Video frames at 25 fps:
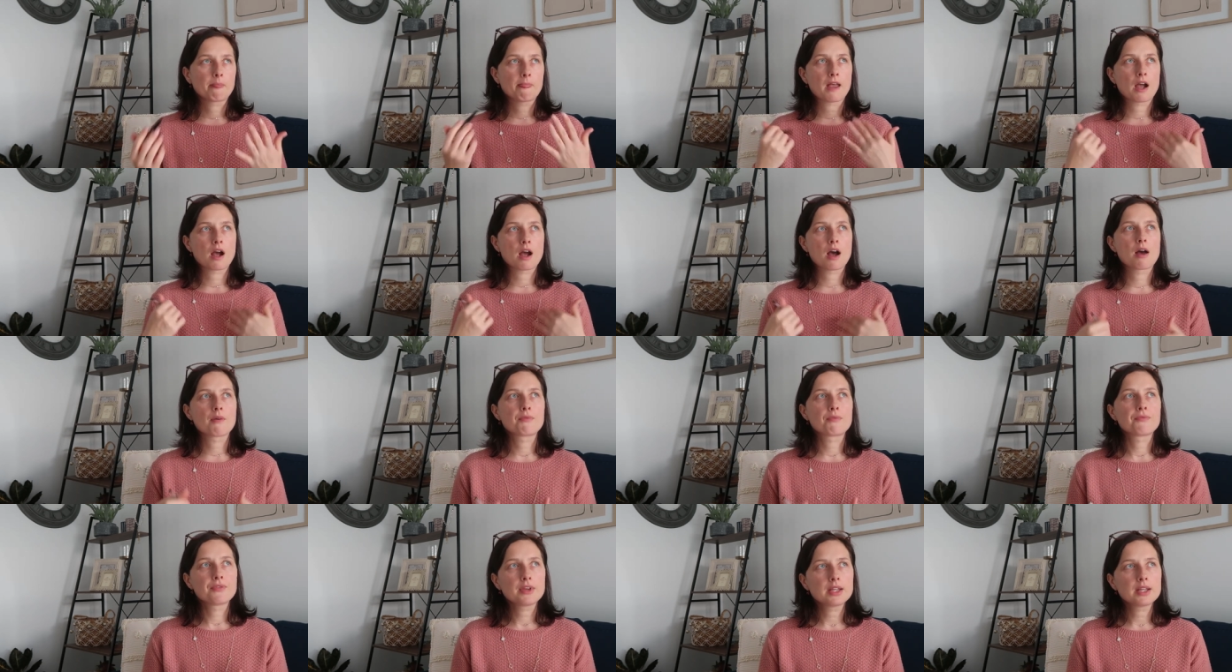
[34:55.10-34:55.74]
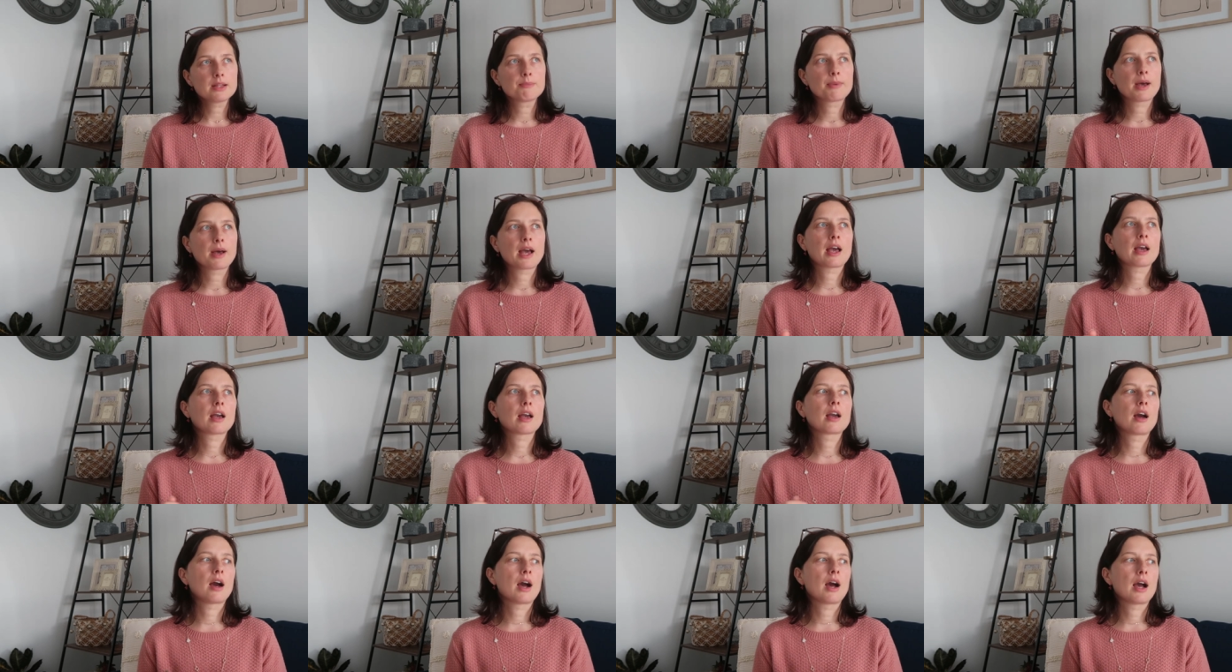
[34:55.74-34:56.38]
Uh,
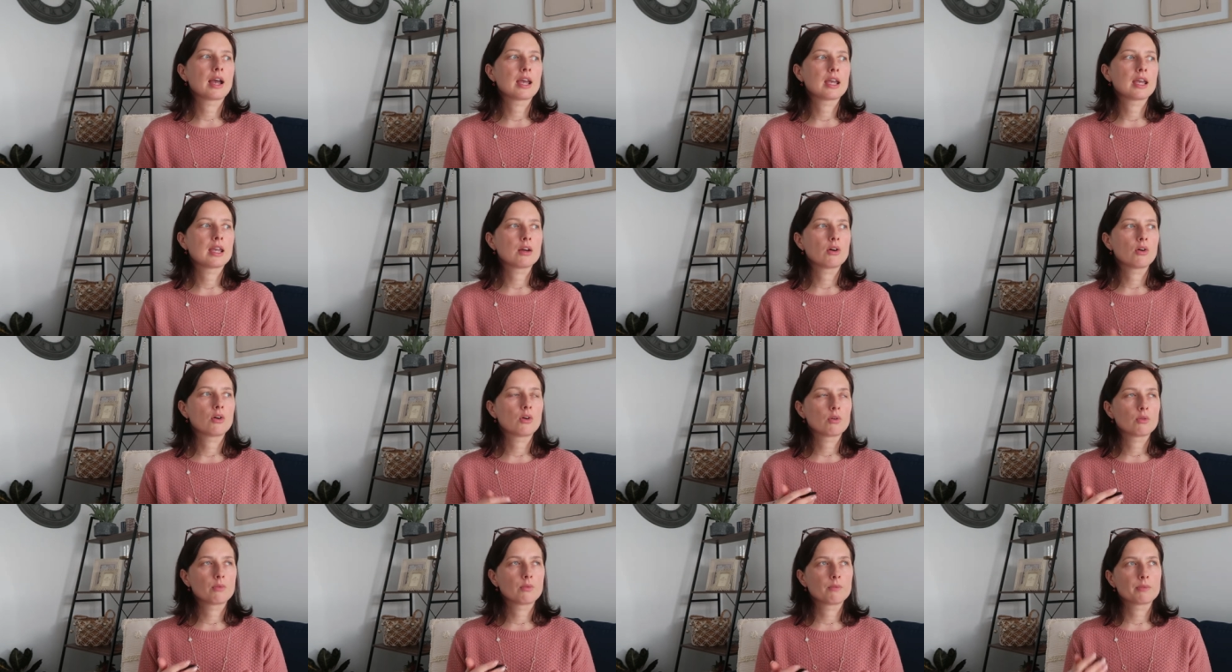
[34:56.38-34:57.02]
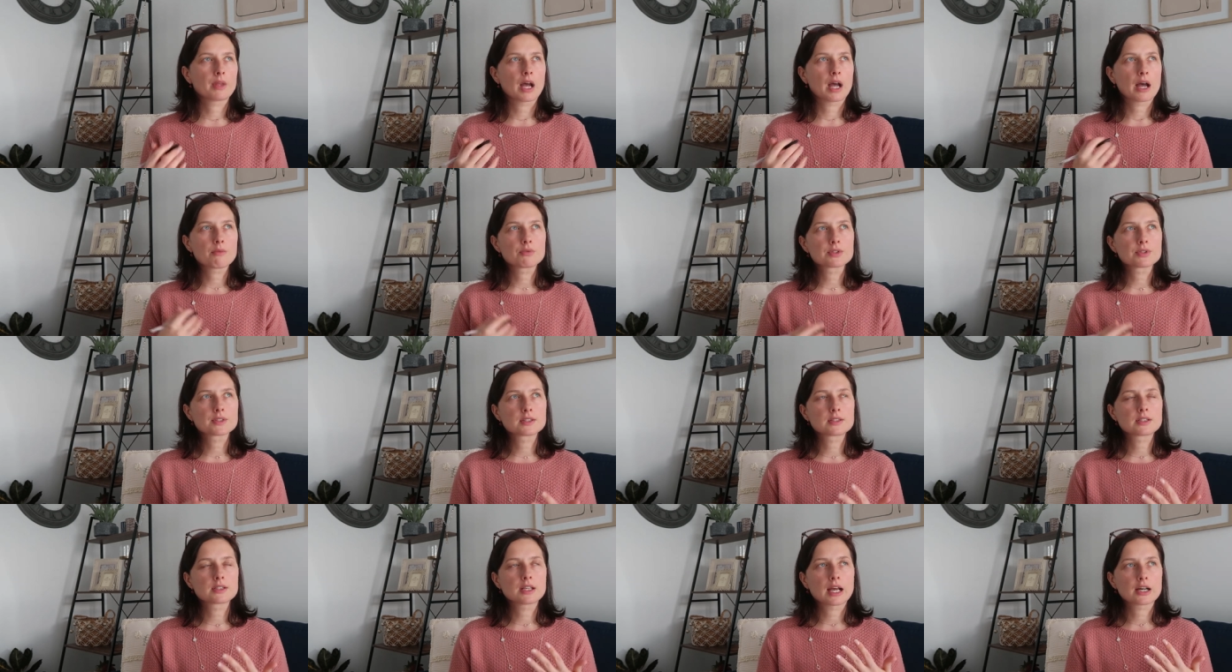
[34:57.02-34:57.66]
feedback, I I
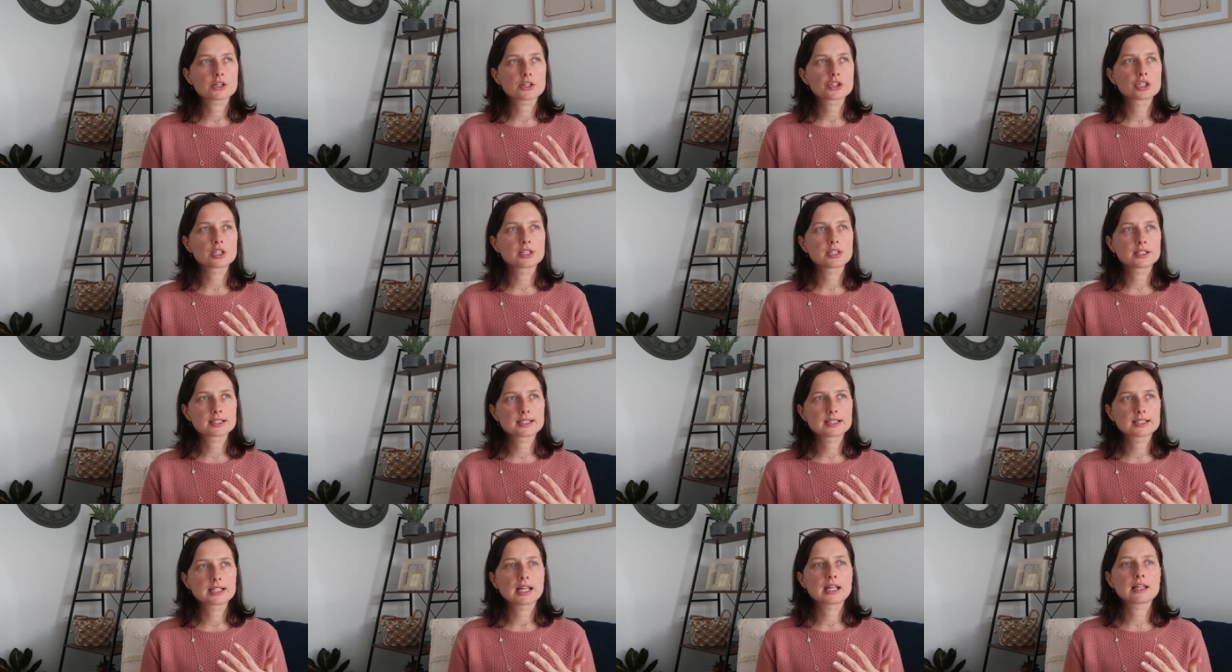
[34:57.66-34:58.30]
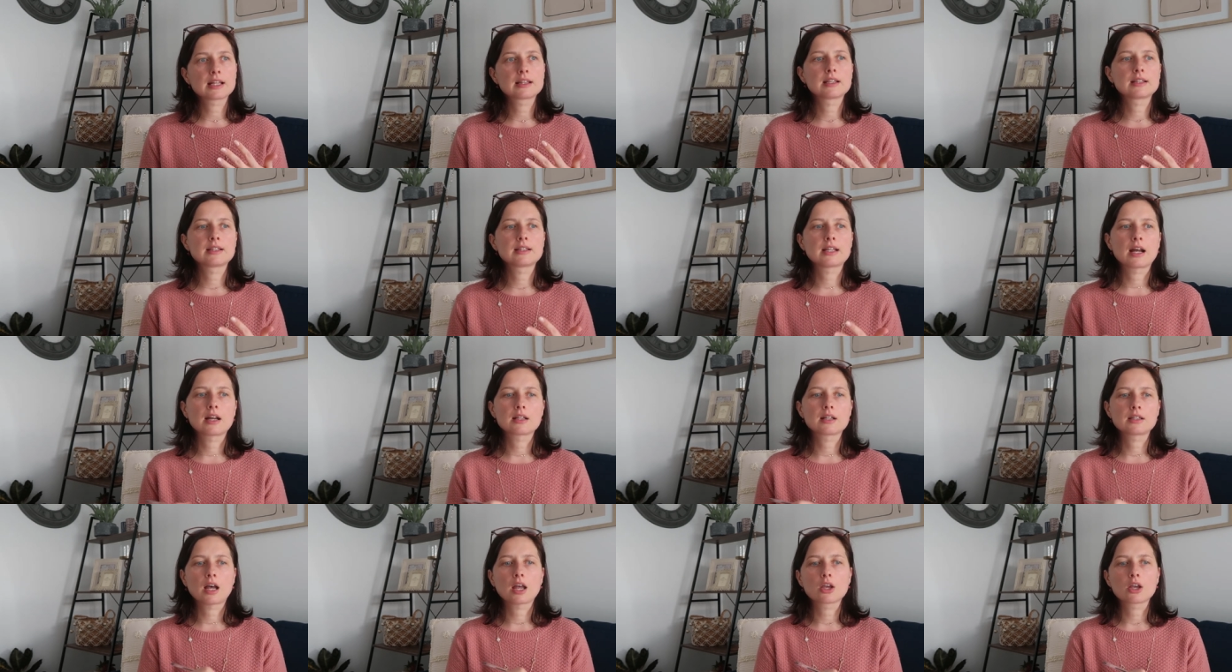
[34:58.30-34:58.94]
was actually stated
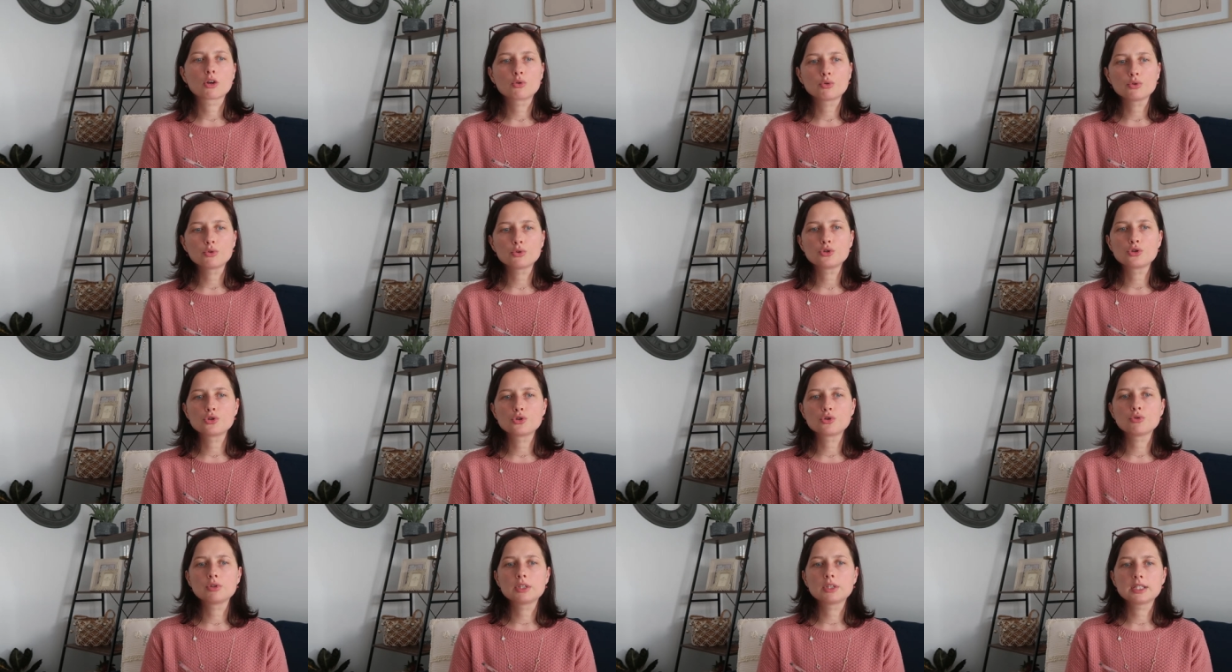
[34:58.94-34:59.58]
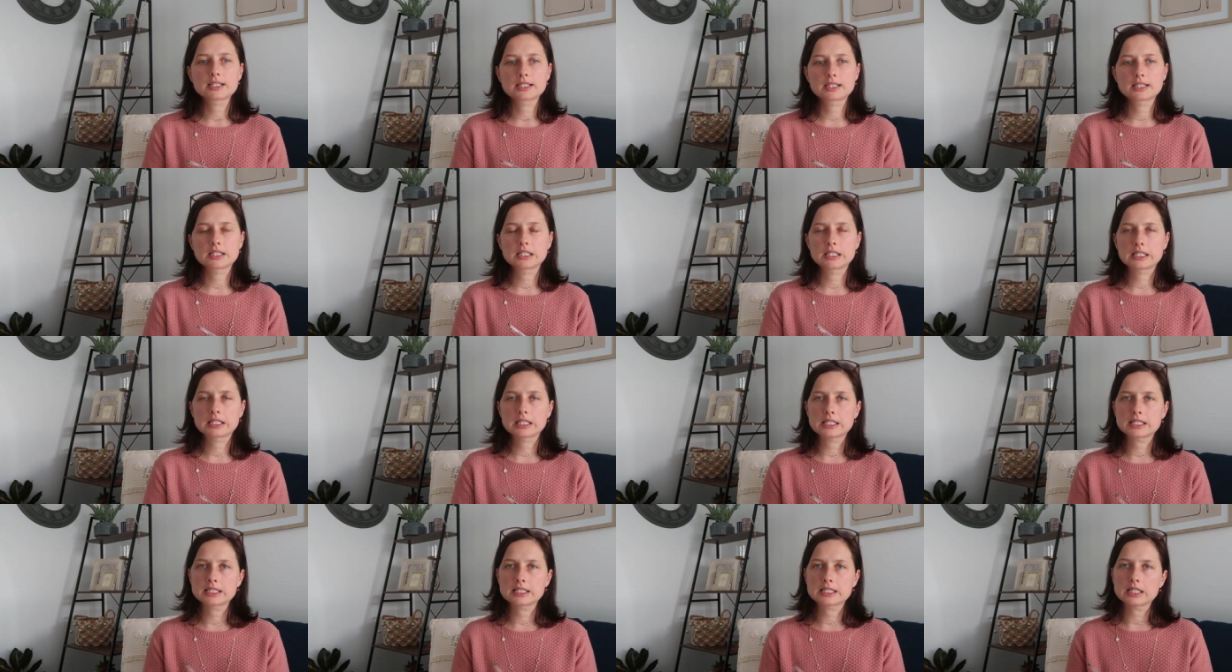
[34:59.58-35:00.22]
that I could do this
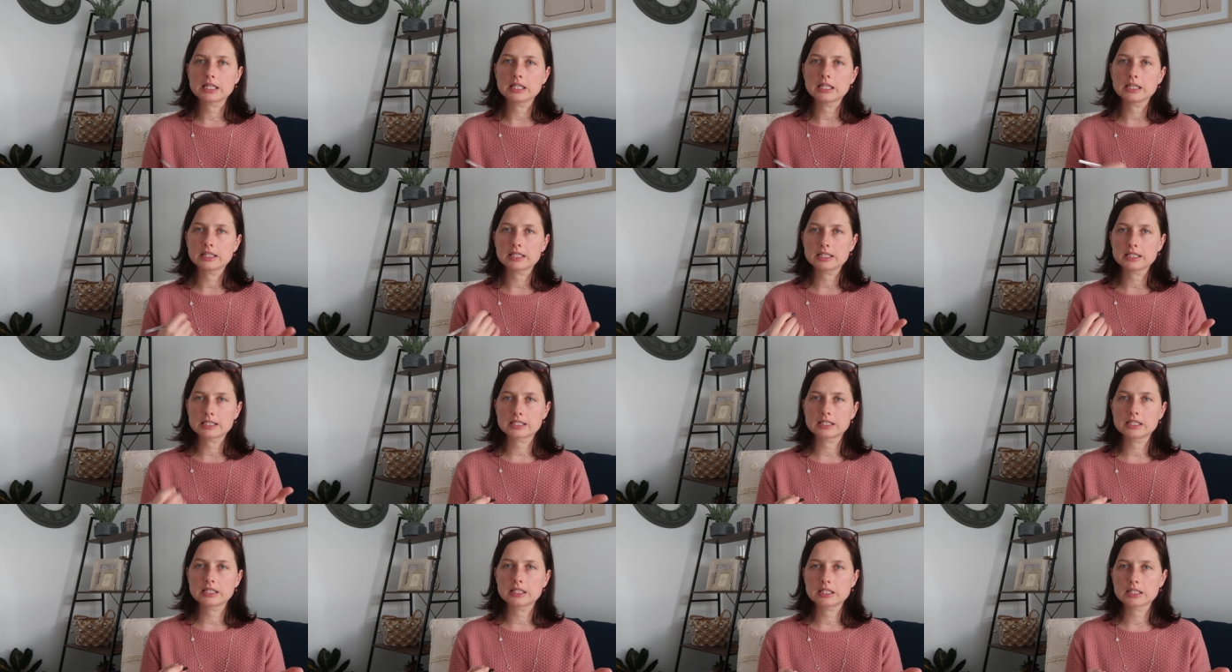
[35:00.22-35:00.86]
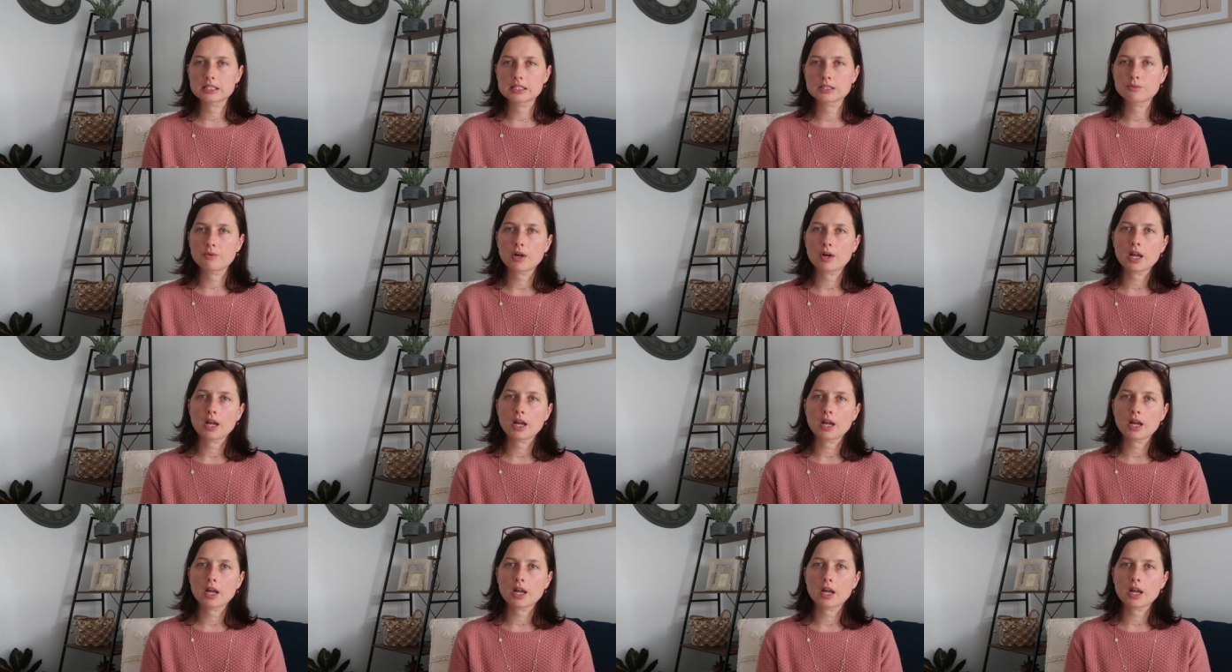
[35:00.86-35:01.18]
and this in this and this